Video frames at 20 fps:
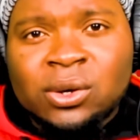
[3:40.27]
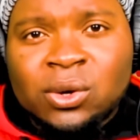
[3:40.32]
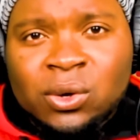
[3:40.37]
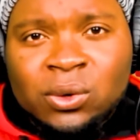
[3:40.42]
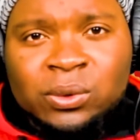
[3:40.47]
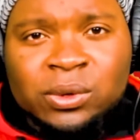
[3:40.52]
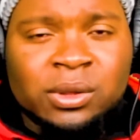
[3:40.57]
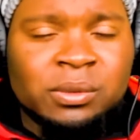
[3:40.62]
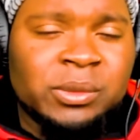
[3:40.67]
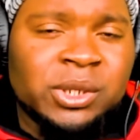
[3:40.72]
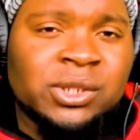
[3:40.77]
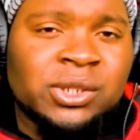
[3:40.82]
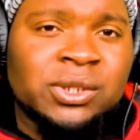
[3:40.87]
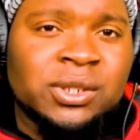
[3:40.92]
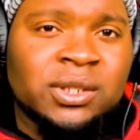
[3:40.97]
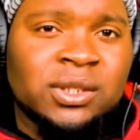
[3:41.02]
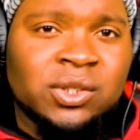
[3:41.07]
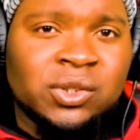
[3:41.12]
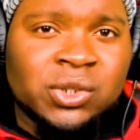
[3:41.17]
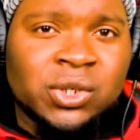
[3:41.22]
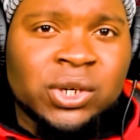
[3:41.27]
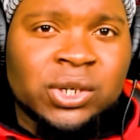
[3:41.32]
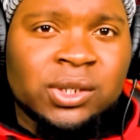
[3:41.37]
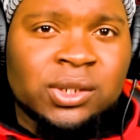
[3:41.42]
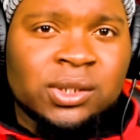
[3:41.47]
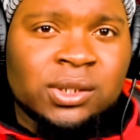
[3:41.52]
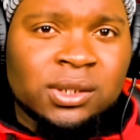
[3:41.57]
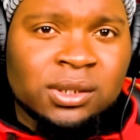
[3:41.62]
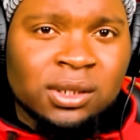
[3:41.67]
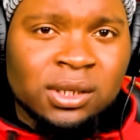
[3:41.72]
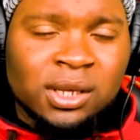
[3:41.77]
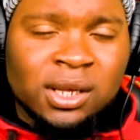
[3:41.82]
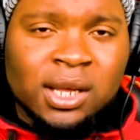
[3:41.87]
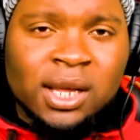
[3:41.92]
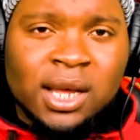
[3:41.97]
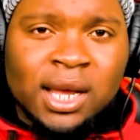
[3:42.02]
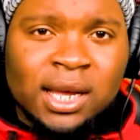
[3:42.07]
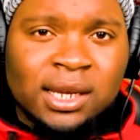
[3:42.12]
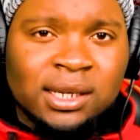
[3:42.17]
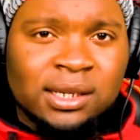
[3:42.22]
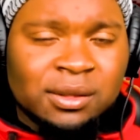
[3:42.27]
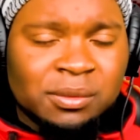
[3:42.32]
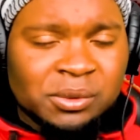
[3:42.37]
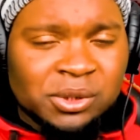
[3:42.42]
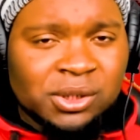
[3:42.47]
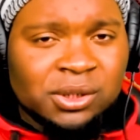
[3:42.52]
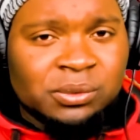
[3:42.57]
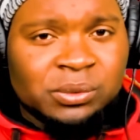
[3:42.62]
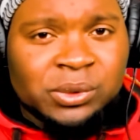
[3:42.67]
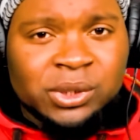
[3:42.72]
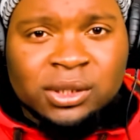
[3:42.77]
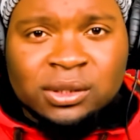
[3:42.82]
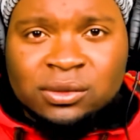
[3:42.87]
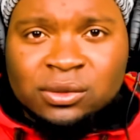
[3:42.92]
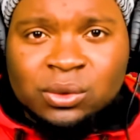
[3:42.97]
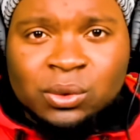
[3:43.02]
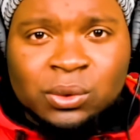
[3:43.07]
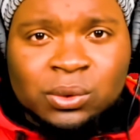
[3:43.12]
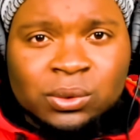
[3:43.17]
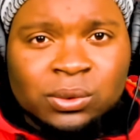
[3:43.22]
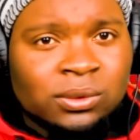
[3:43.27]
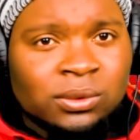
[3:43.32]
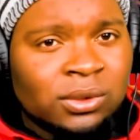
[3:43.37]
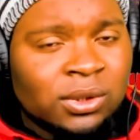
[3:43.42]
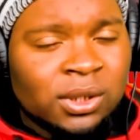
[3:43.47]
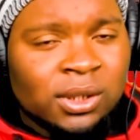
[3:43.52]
Always make sure it's charged, and especially when it's cold,